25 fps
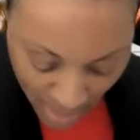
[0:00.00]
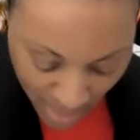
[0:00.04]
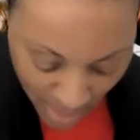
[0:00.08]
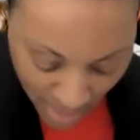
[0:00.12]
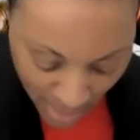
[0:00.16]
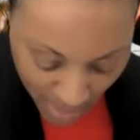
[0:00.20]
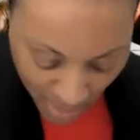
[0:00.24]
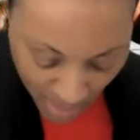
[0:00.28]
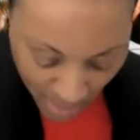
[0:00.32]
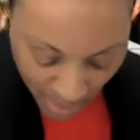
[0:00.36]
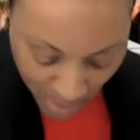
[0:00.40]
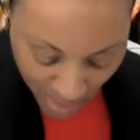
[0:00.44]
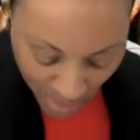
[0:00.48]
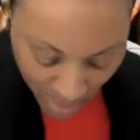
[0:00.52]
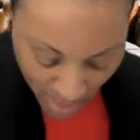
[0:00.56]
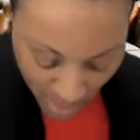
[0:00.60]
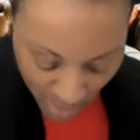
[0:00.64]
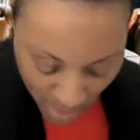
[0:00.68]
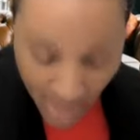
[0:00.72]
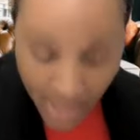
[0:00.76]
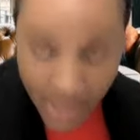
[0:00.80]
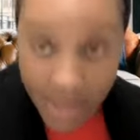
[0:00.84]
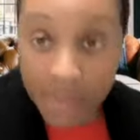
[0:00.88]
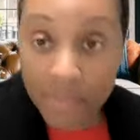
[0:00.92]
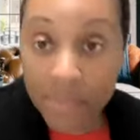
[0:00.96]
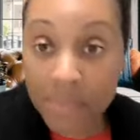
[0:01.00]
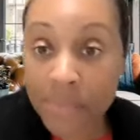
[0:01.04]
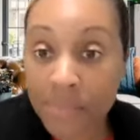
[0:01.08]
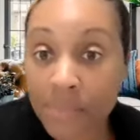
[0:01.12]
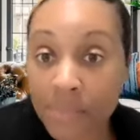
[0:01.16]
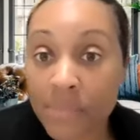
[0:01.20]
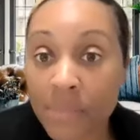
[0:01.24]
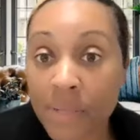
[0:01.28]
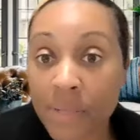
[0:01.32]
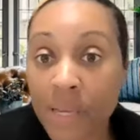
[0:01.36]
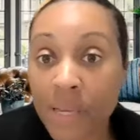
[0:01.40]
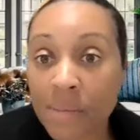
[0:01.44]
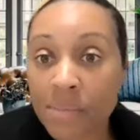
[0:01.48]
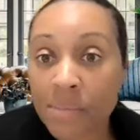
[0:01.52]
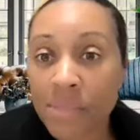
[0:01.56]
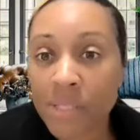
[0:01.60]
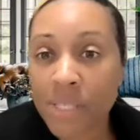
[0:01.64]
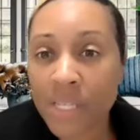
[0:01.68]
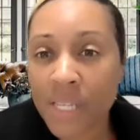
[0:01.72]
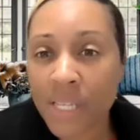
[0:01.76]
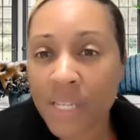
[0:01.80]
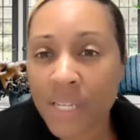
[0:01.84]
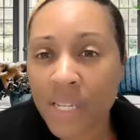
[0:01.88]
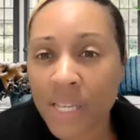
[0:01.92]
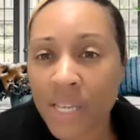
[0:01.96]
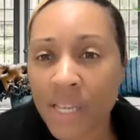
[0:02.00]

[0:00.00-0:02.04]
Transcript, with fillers: let me pull up. I'm looking